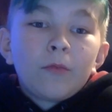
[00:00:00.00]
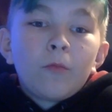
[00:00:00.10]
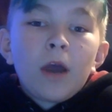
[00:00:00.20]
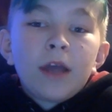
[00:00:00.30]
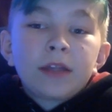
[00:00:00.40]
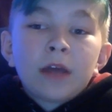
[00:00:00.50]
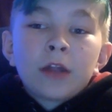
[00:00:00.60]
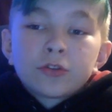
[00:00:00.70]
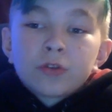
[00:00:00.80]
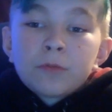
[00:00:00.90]
Donald
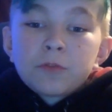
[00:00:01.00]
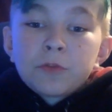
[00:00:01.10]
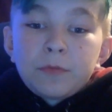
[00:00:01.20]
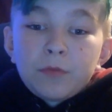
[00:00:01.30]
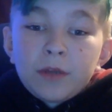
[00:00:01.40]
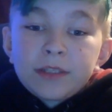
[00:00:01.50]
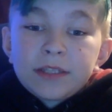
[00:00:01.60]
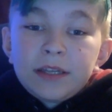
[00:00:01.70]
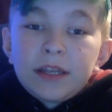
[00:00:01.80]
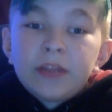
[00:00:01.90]
Trump should be president,
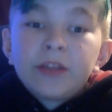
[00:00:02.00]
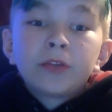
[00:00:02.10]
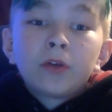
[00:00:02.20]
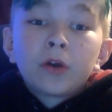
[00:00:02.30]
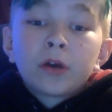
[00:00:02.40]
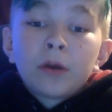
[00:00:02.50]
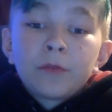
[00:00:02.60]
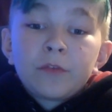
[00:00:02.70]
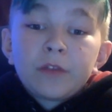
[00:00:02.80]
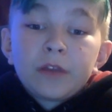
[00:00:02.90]
and then look up a
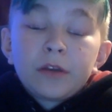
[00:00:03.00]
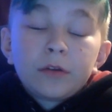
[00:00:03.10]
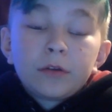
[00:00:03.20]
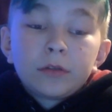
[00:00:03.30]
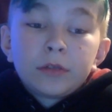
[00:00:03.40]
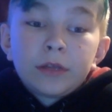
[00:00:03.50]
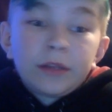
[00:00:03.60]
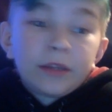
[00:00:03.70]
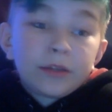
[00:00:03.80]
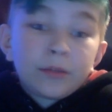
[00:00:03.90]
video, they're
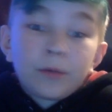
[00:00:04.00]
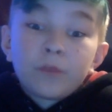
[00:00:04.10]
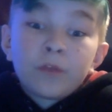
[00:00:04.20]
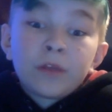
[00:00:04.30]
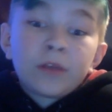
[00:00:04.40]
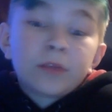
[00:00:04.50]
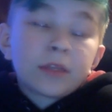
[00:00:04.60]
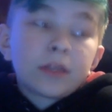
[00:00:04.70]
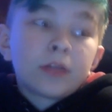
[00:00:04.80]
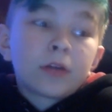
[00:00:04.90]
both videos, and then
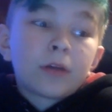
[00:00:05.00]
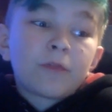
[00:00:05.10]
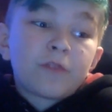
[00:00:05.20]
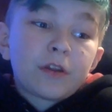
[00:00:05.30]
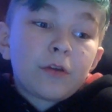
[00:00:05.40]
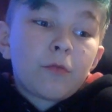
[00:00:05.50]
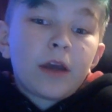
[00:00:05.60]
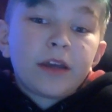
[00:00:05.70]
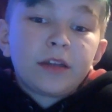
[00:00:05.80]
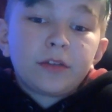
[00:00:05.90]
look up a video why
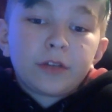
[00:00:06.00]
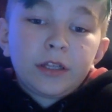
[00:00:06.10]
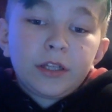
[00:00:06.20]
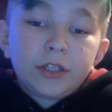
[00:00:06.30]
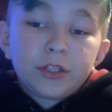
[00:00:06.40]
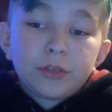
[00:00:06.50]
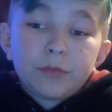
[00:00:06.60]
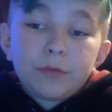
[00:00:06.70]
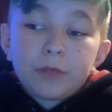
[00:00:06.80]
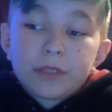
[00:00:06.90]
Hillary Clinton should be
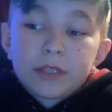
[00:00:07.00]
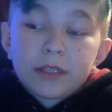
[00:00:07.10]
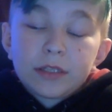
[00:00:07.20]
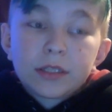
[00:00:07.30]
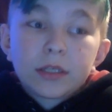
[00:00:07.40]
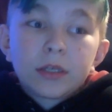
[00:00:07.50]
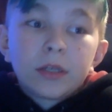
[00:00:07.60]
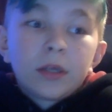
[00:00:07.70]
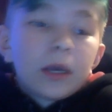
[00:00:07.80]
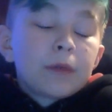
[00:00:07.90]
president.
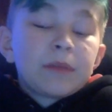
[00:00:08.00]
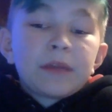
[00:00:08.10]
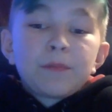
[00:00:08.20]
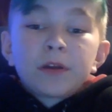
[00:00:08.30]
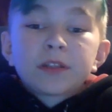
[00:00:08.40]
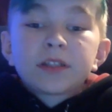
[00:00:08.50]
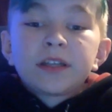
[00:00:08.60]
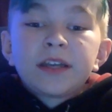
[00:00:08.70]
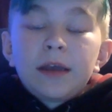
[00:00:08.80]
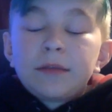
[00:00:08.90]
Me personally,
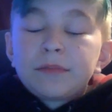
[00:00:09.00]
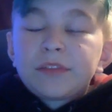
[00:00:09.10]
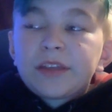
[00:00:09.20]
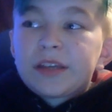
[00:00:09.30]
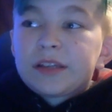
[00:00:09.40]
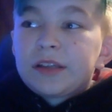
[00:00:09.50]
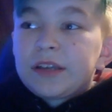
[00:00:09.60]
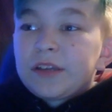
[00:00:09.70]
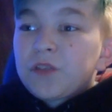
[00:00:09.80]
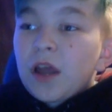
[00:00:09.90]
I'm thinking, if
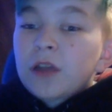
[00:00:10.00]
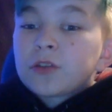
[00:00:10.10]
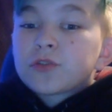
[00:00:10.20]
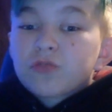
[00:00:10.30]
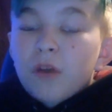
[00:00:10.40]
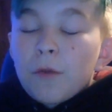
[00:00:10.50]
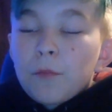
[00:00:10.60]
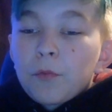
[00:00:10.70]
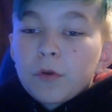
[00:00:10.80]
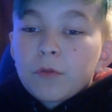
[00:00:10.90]
Donald Trump were
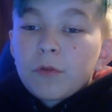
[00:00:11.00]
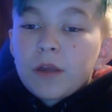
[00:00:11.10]
to win,